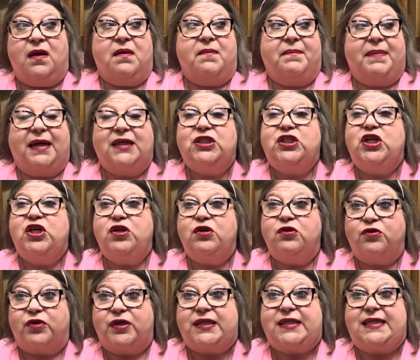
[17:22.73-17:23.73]
My
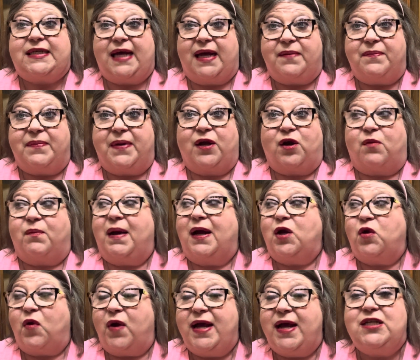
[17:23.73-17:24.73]
children's day better? My
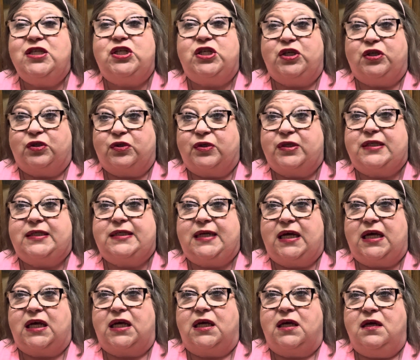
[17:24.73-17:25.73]
grandchildren's
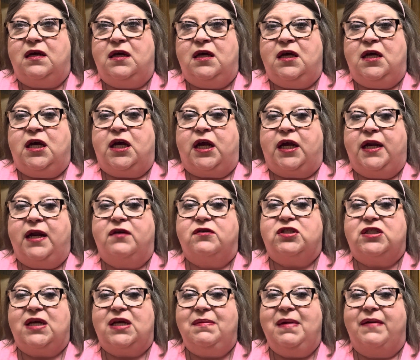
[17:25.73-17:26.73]
day? You know,
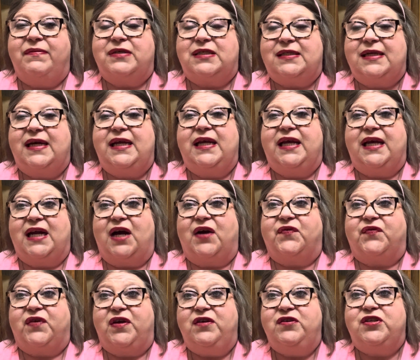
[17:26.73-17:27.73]
some of us need to get
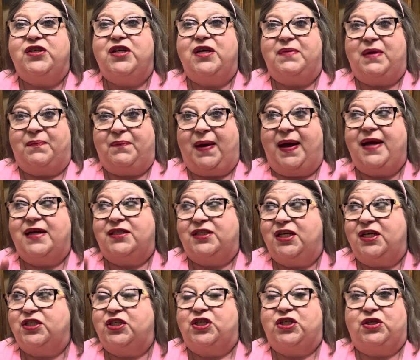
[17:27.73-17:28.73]
off YouTube and pay
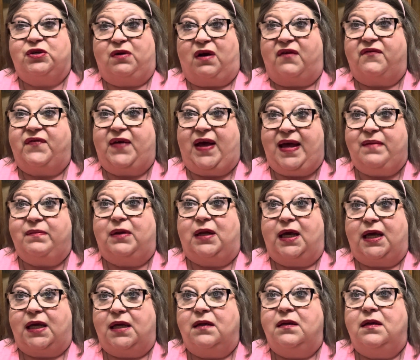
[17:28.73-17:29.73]
attention to our
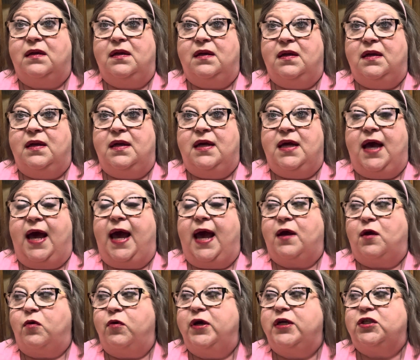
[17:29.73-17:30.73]
family
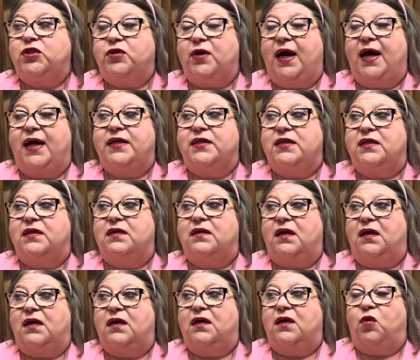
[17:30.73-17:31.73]
and quit trying to
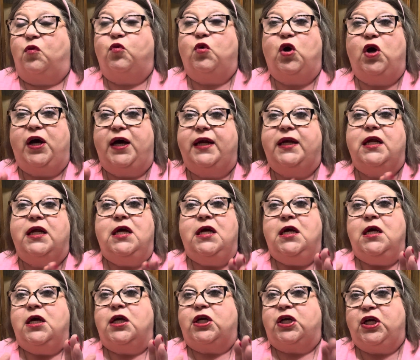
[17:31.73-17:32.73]
run
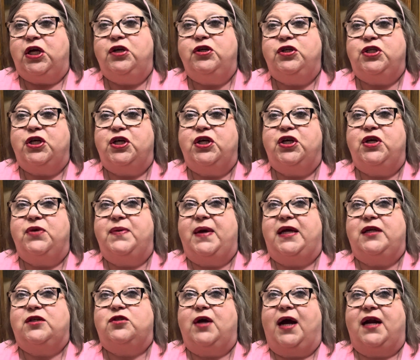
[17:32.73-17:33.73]
YouTube
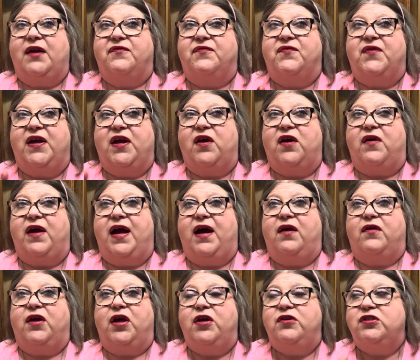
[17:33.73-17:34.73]
and try to figure
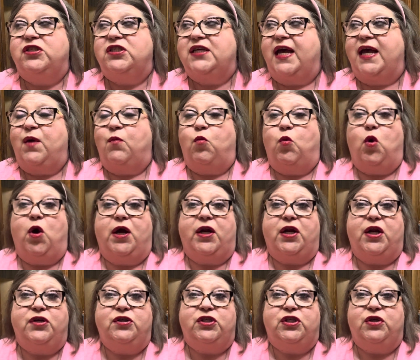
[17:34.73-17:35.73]
out who's saying what
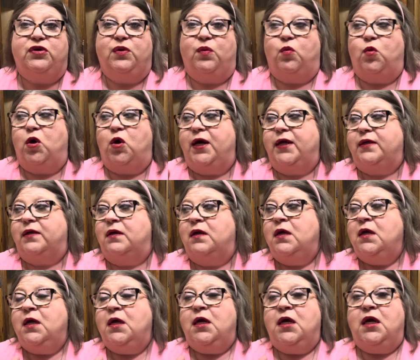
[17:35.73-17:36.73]
and who's doing what and,
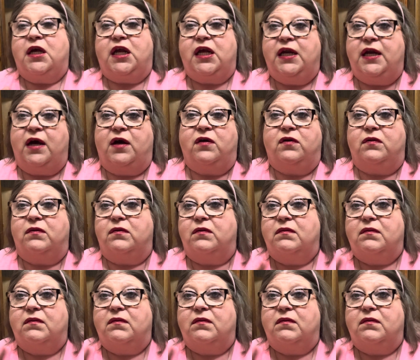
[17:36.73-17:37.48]
you know,